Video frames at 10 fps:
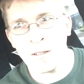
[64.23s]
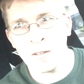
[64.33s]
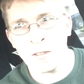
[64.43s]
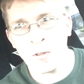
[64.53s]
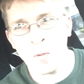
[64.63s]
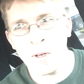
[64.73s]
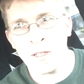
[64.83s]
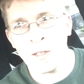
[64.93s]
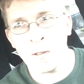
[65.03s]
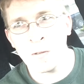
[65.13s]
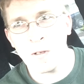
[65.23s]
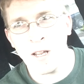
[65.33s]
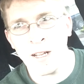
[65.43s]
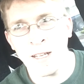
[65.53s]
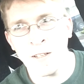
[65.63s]
uh, to the window,
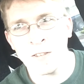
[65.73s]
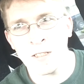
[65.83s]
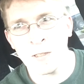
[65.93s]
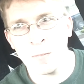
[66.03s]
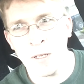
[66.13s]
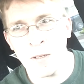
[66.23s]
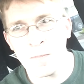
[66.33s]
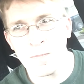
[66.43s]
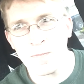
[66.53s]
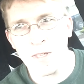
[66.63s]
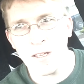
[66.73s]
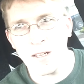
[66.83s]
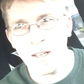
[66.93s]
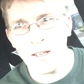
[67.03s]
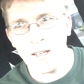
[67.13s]
and gives it to me.
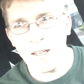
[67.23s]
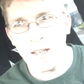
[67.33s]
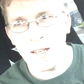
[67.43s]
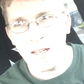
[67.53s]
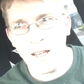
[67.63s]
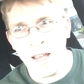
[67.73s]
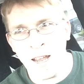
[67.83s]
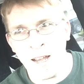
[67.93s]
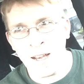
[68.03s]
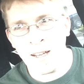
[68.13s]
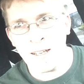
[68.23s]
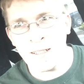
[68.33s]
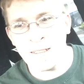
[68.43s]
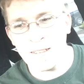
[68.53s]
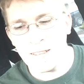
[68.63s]

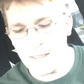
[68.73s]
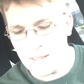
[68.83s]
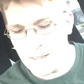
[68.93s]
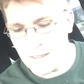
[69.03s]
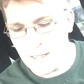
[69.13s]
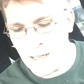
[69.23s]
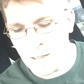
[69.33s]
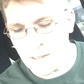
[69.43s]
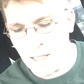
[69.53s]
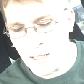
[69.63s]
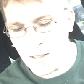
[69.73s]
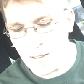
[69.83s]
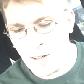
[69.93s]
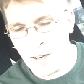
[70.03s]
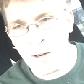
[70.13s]
And I was like,
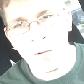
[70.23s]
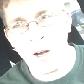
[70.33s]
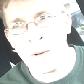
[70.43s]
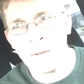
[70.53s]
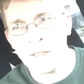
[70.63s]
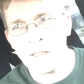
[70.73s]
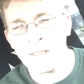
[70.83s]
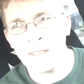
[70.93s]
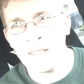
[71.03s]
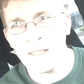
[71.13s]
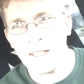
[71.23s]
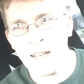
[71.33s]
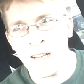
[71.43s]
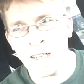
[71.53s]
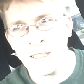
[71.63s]
all right, well, how much is it?
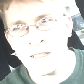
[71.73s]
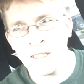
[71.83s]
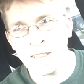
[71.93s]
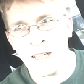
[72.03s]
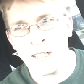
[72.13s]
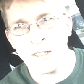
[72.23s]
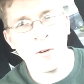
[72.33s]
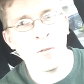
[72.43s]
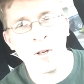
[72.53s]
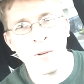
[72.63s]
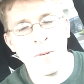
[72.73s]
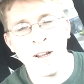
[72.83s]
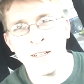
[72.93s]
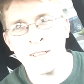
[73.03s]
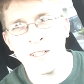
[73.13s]
And she's like, don't worry
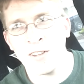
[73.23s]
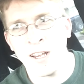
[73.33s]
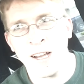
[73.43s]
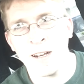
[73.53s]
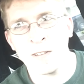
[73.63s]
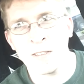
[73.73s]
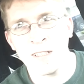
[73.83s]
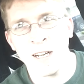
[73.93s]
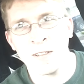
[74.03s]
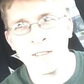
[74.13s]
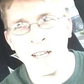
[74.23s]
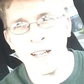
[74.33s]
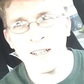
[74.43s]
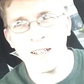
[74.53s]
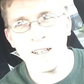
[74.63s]
about it, it's on the house. And I was
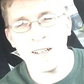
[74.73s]
like,